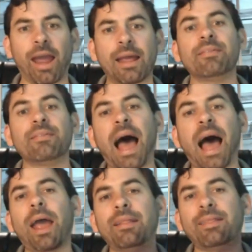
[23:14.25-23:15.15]
That
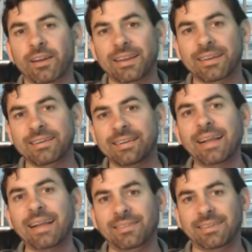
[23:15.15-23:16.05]
way they're
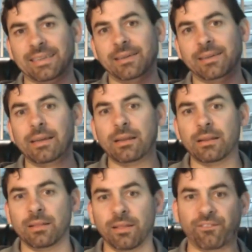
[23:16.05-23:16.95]
connecting
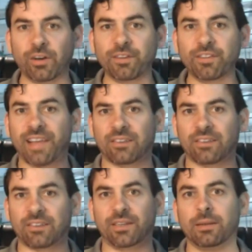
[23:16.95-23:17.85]
the first
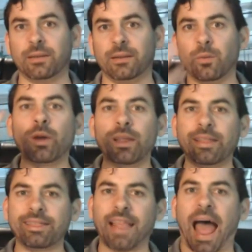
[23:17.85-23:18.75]
section with
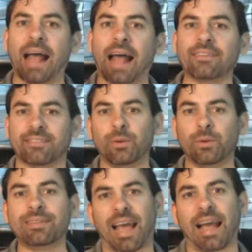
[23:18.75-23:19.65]
the
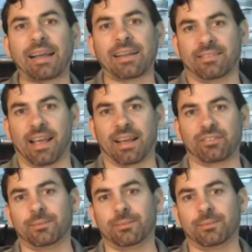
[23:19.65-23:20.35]
second section,